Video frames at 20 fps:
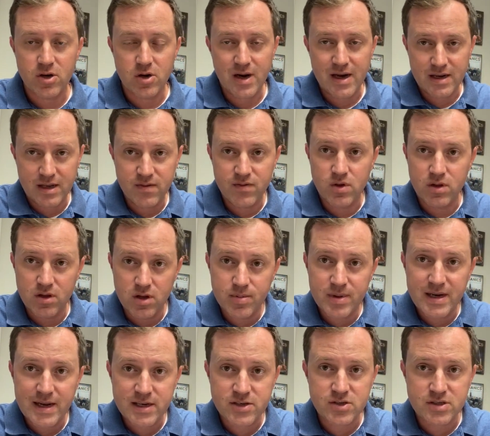I give you a little
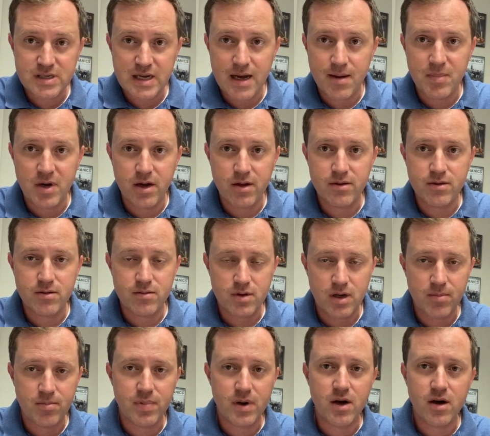bit extra time
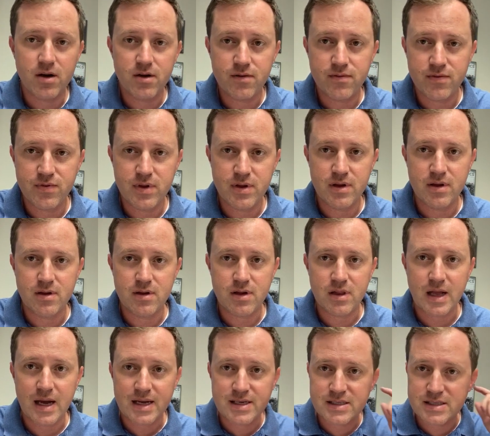above the
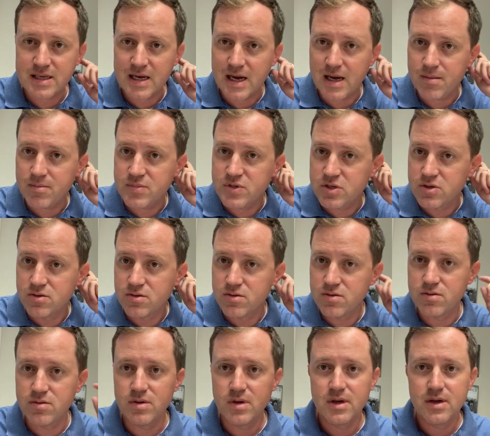class time
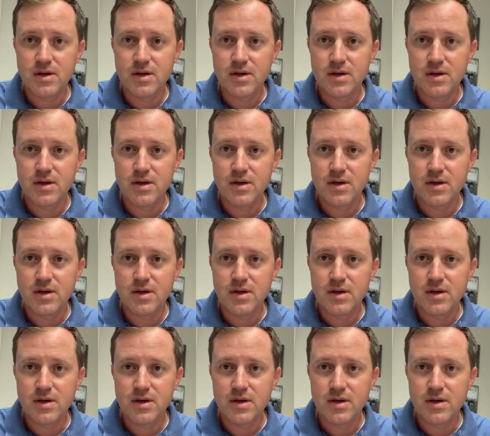to